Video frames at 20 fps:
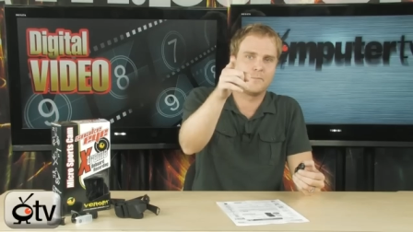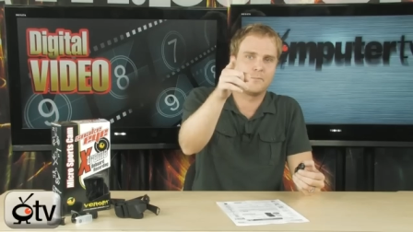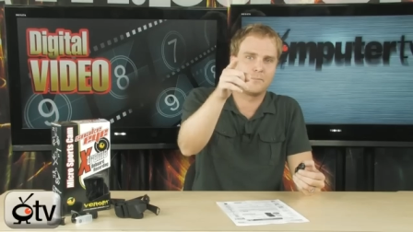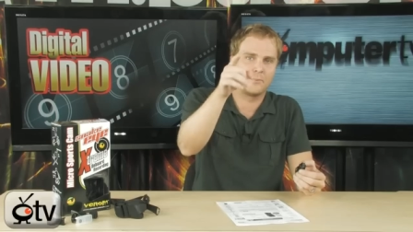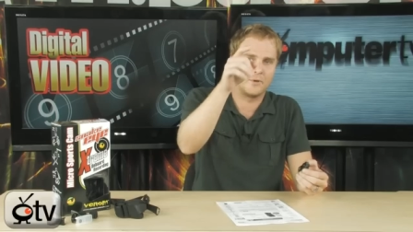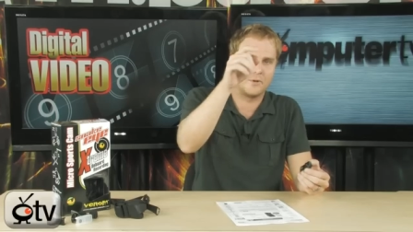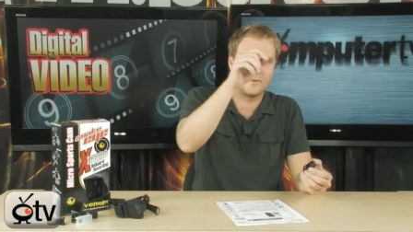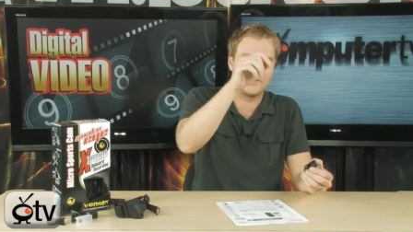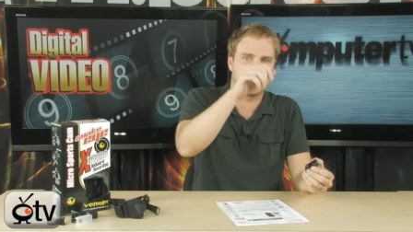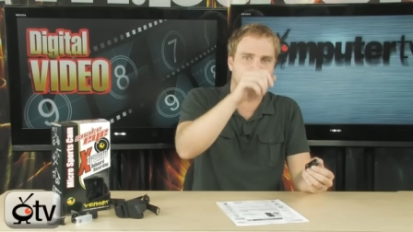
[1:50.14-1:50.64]

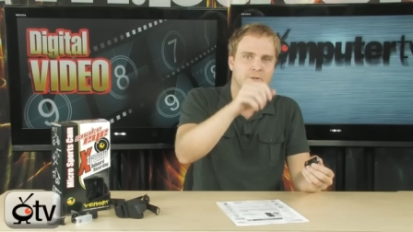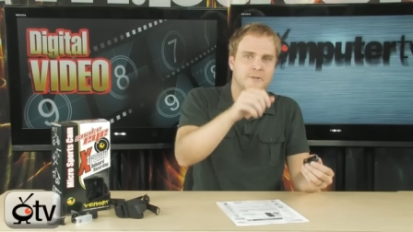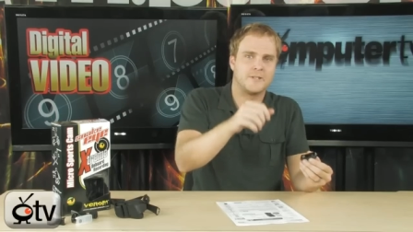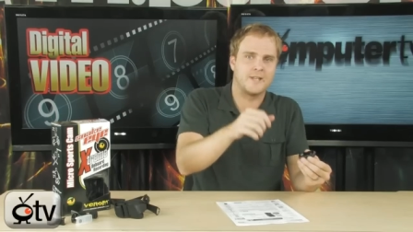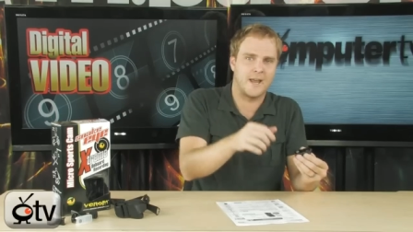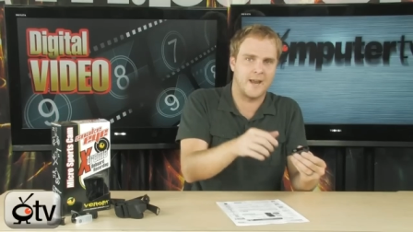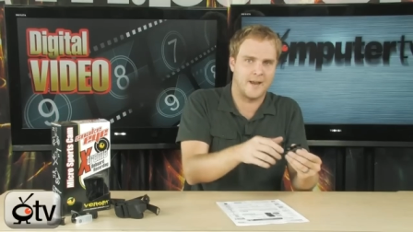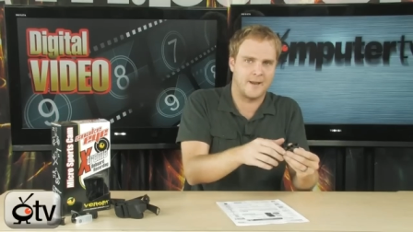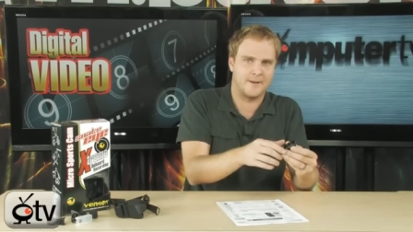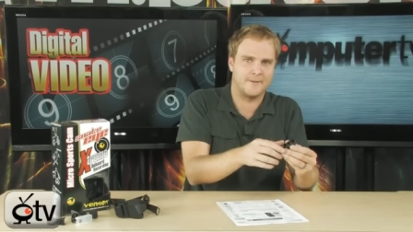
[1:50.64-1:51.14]
Producer
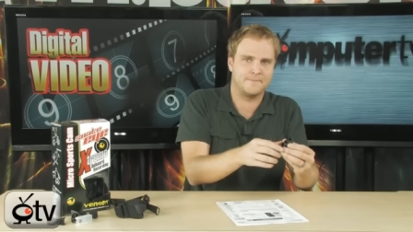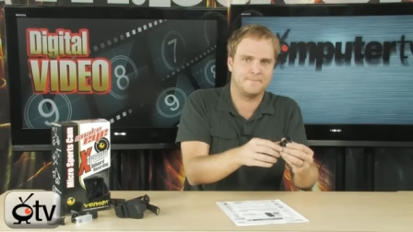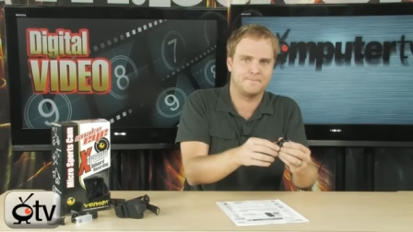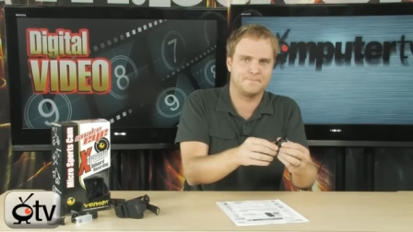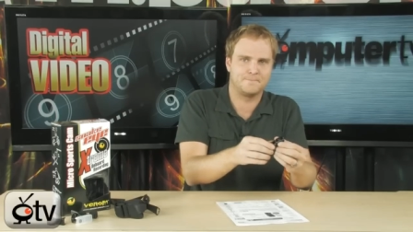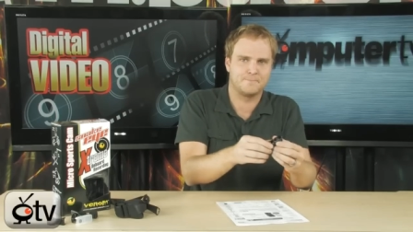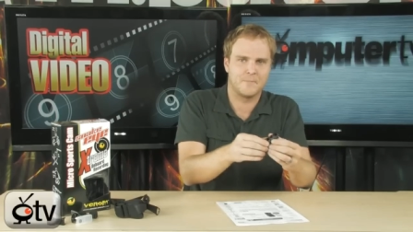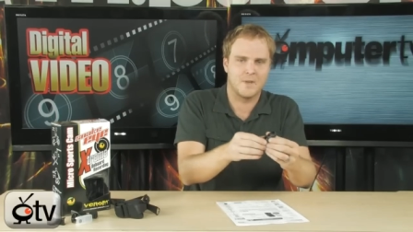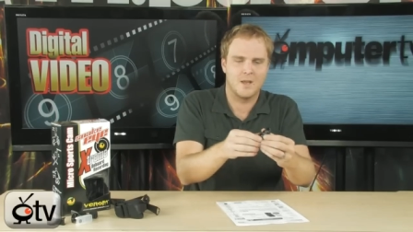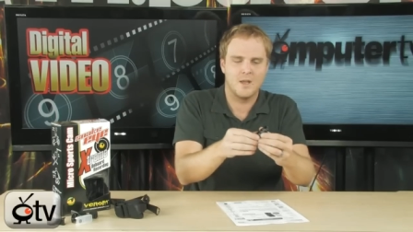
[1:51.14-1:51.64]
Dan.
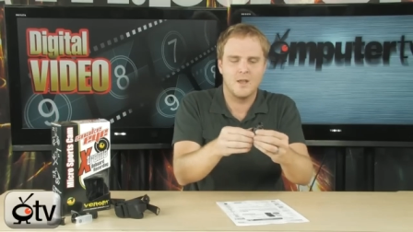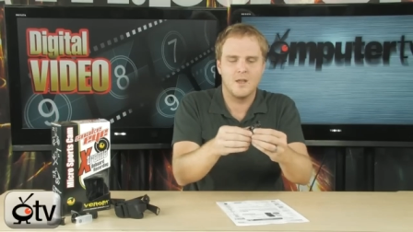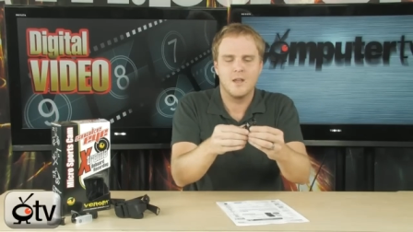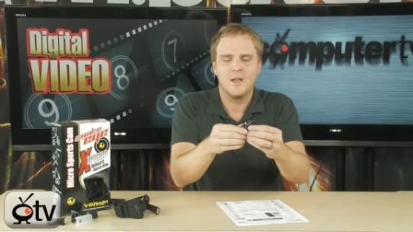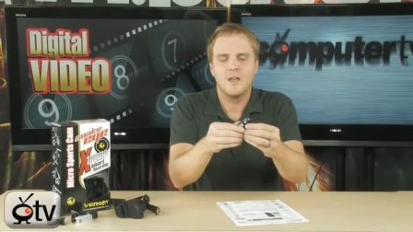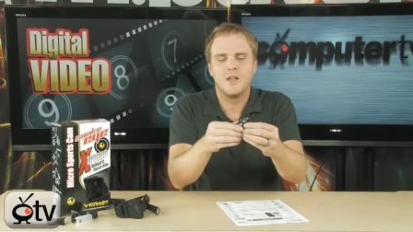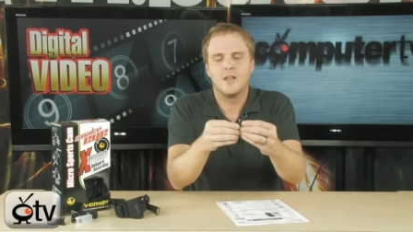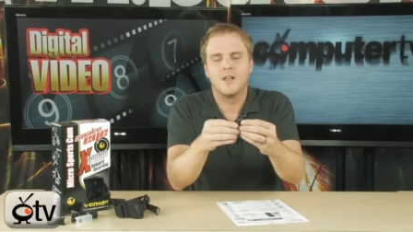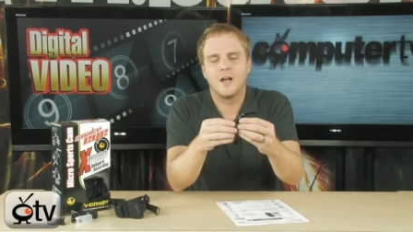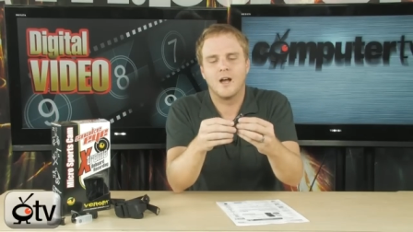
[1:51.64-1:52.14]

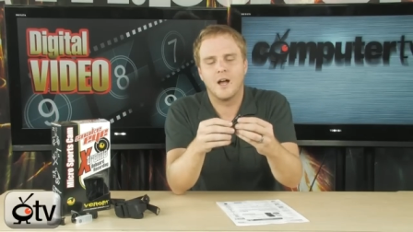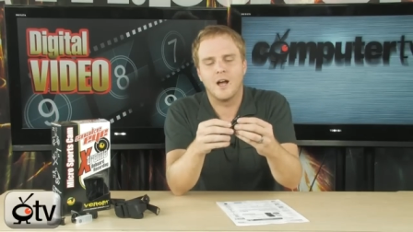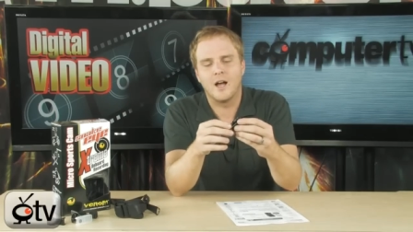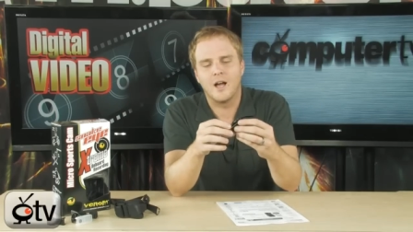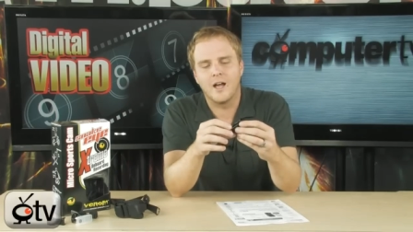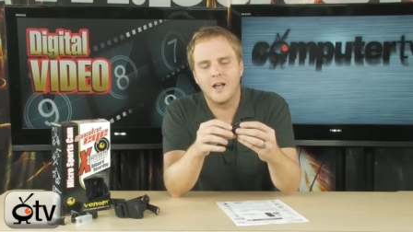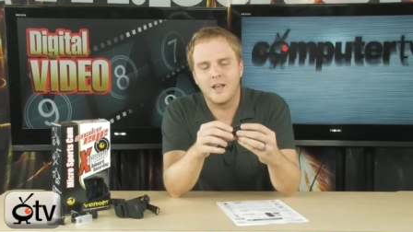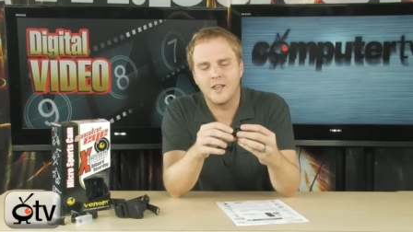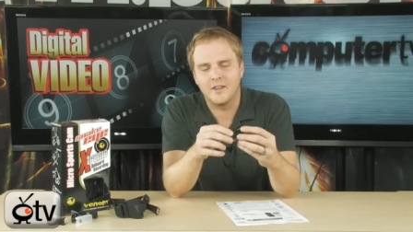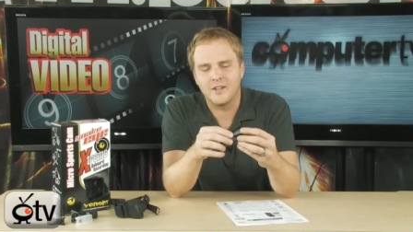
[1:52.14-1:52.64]

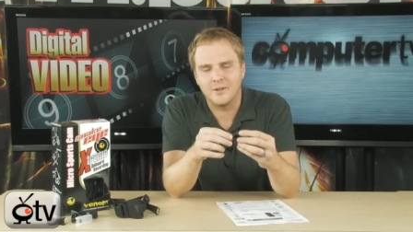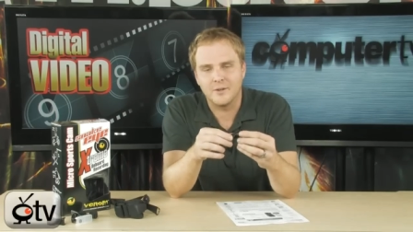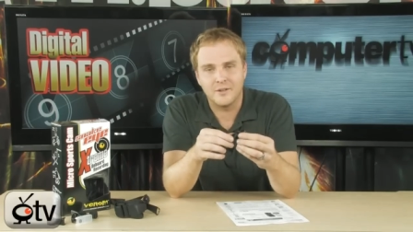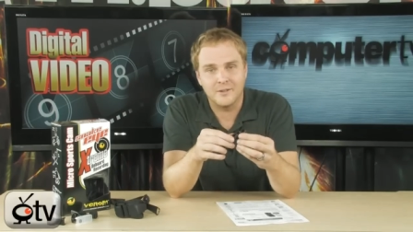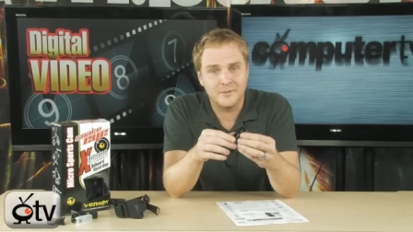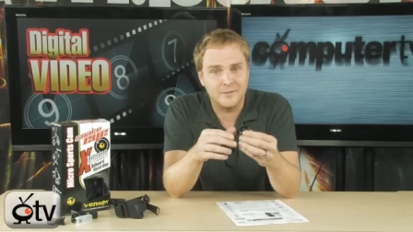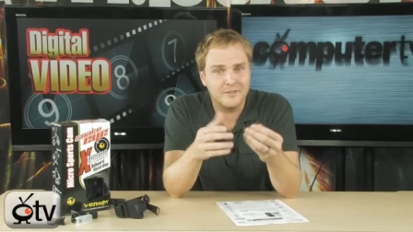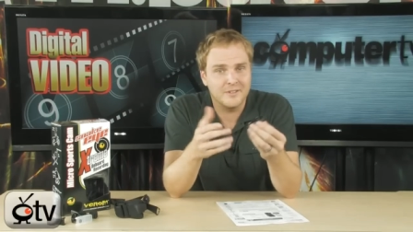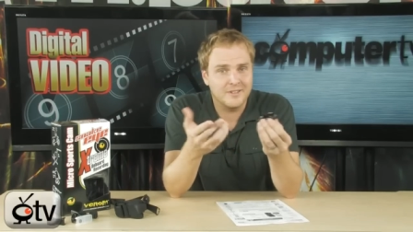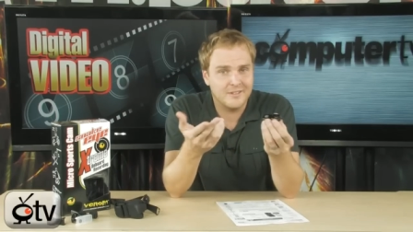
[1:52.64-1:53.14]
Uh,
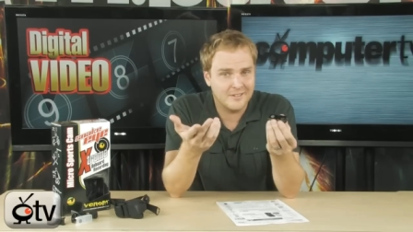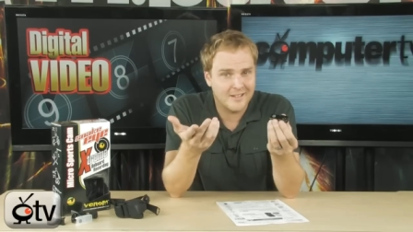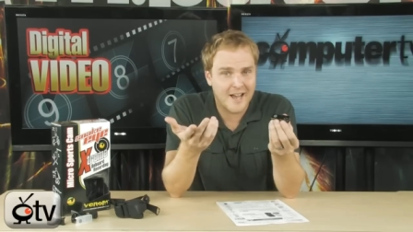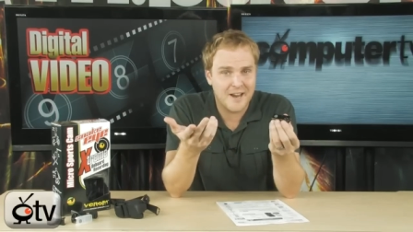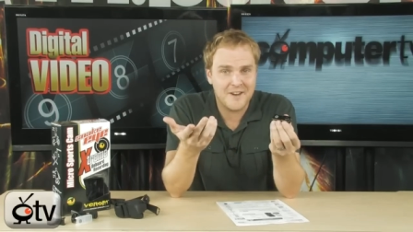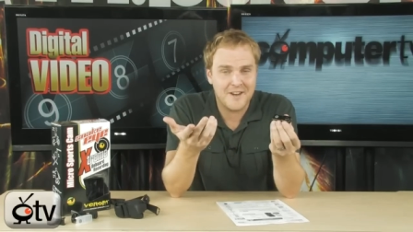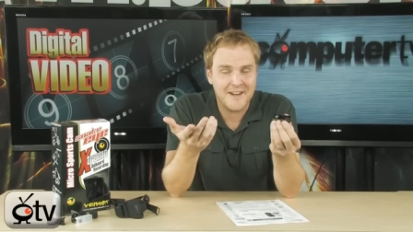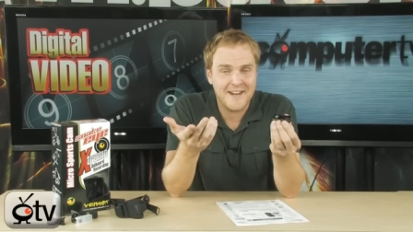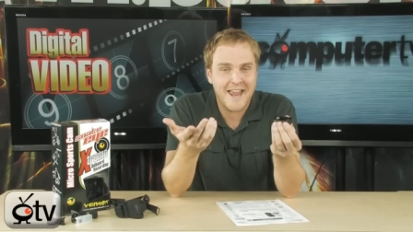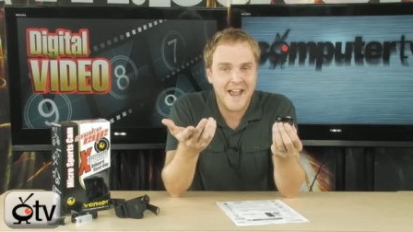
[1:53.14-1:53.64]
you, now
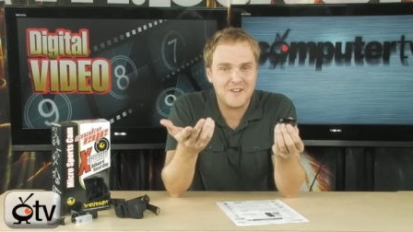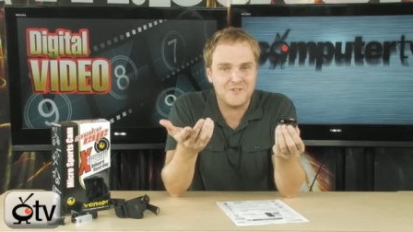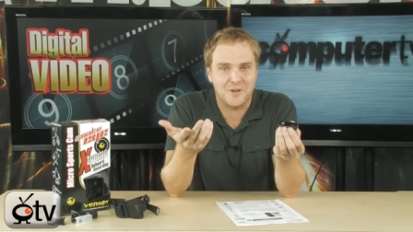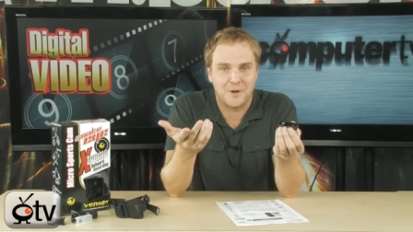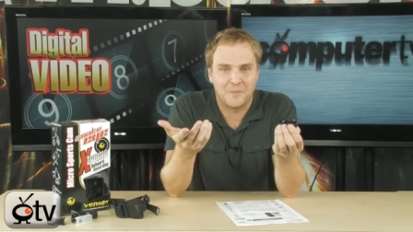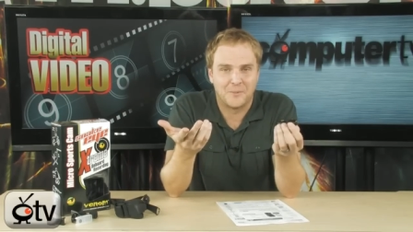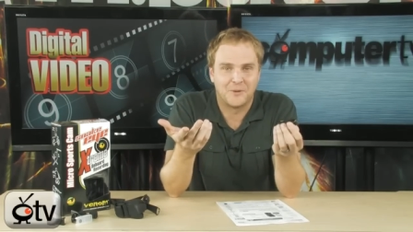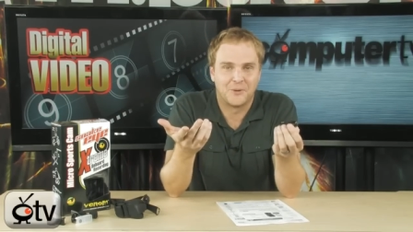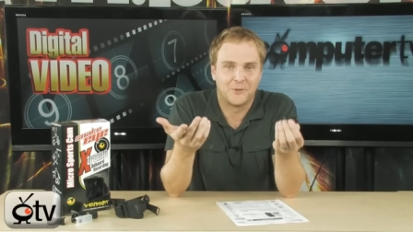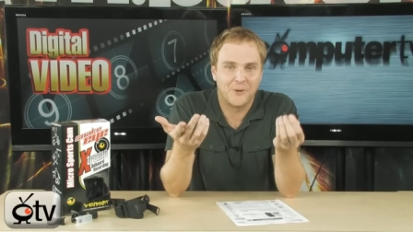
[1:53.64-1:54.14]
you can catch
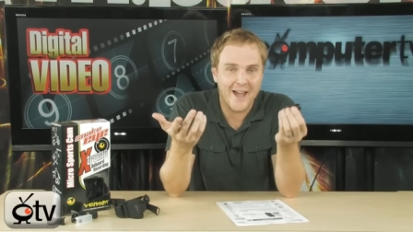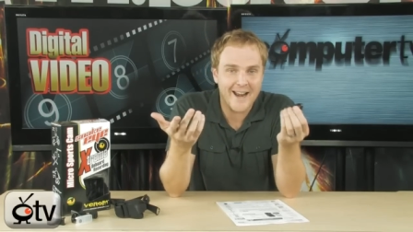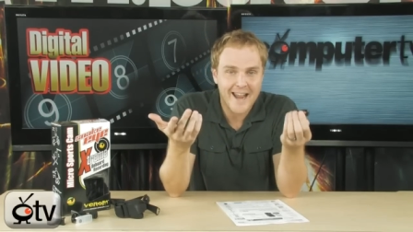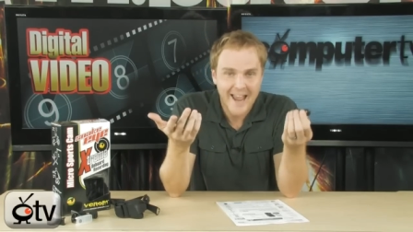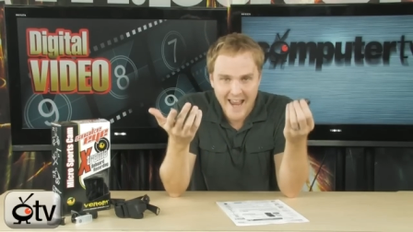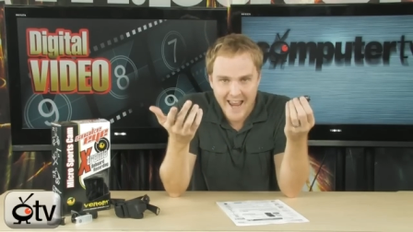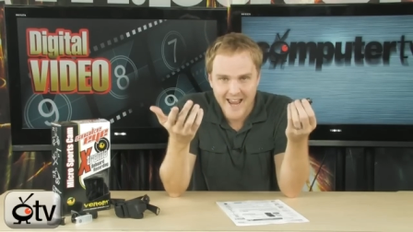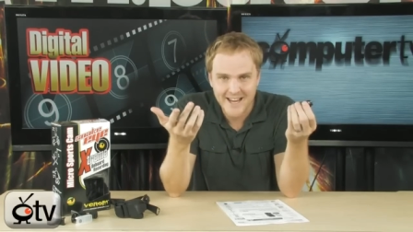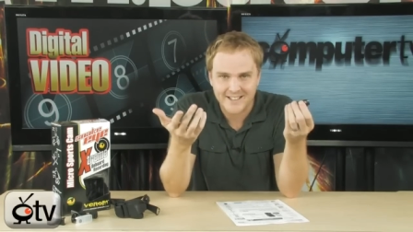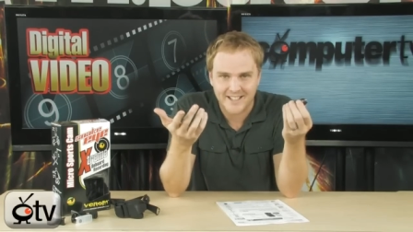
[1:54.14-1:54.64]
them
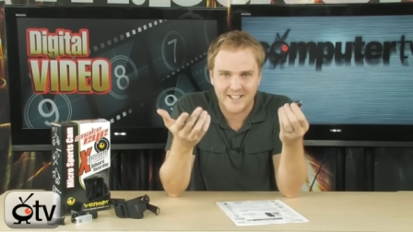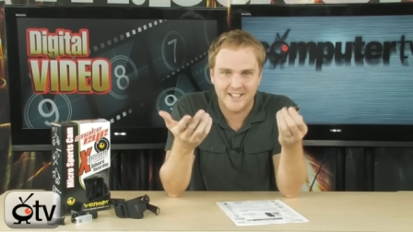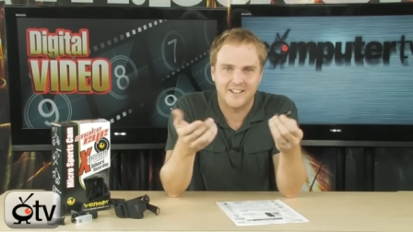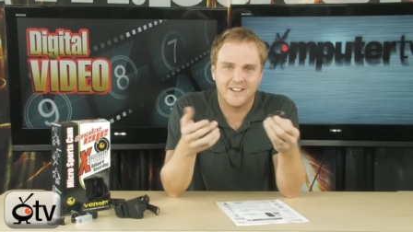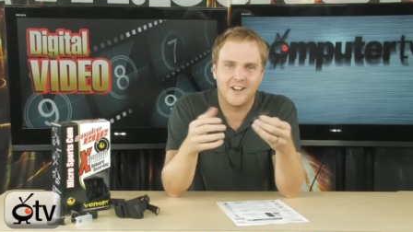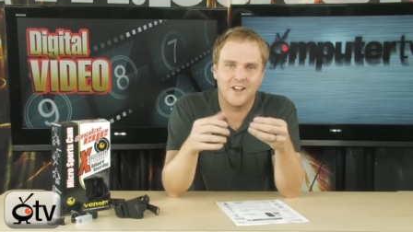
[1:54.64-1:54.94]
red-handed.